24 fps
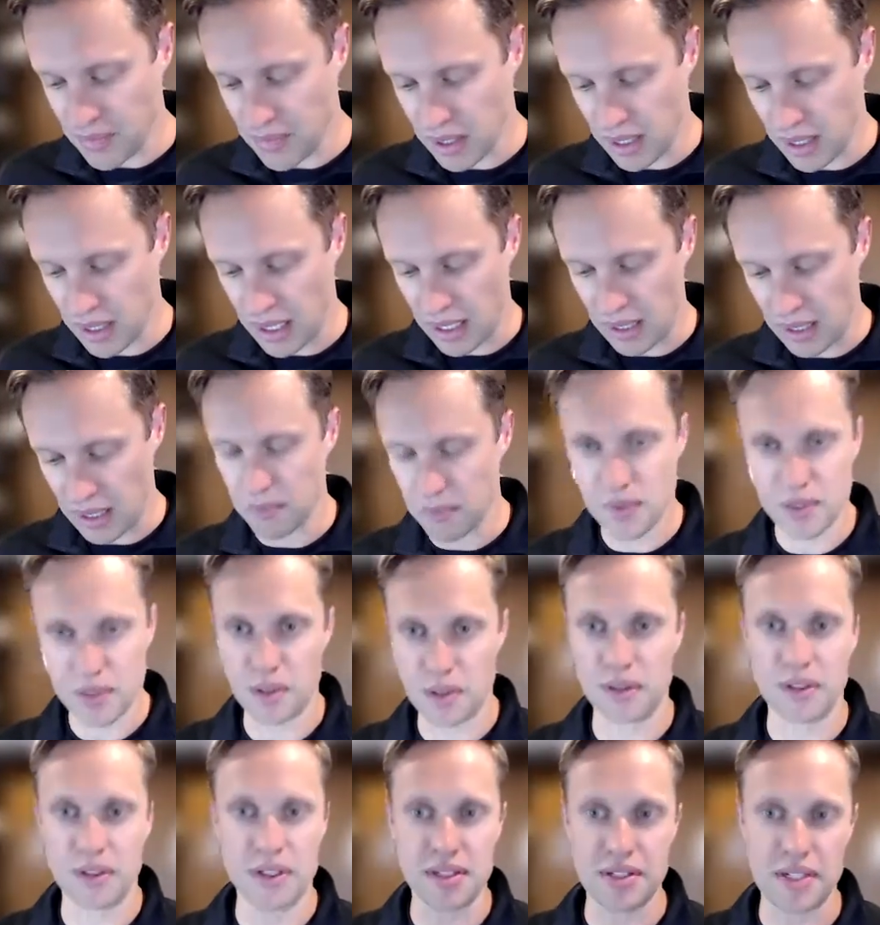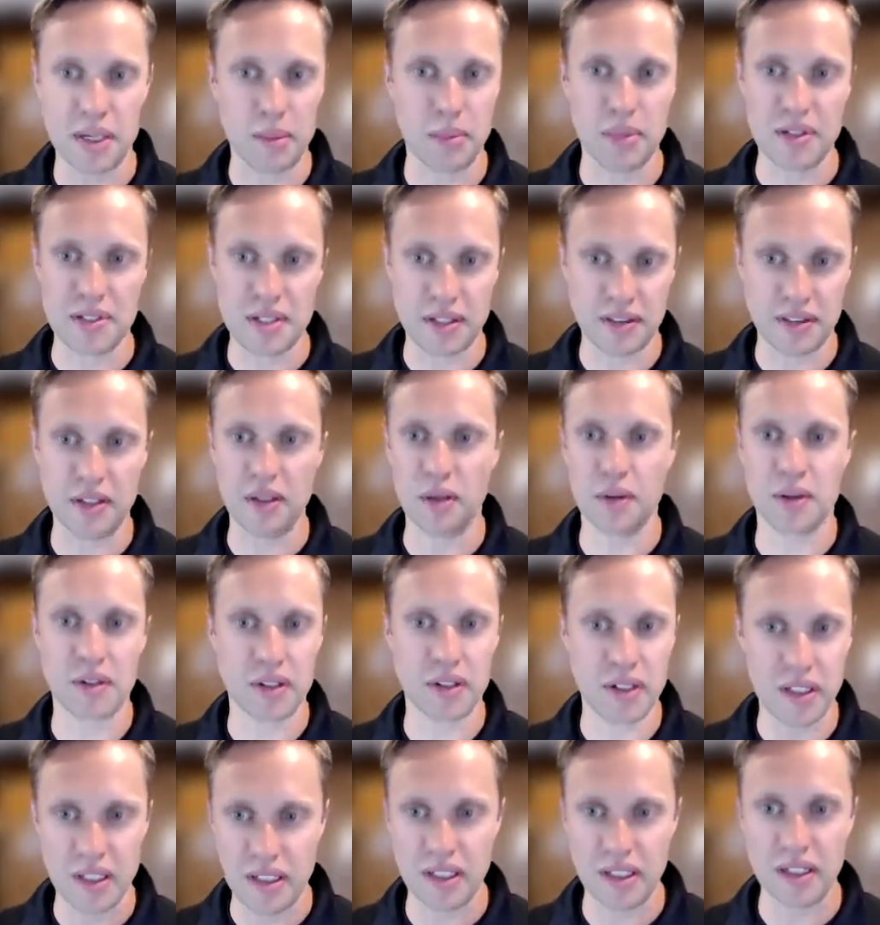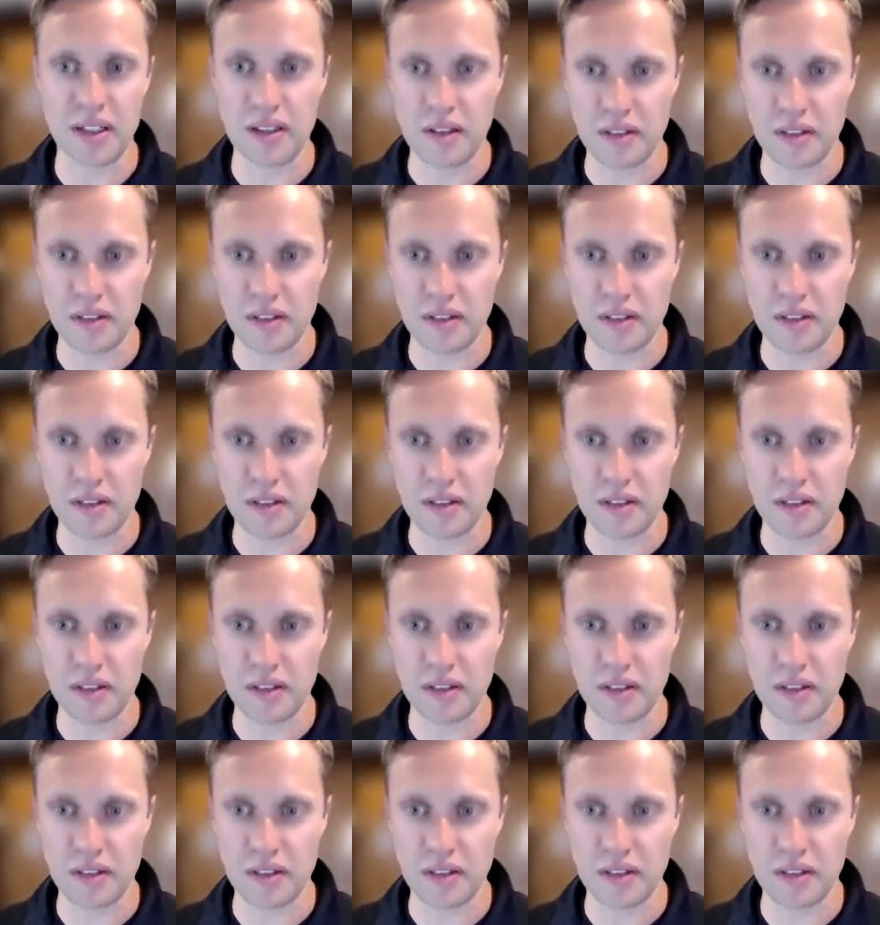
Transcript: um, certain assemblies that they know they're going to need in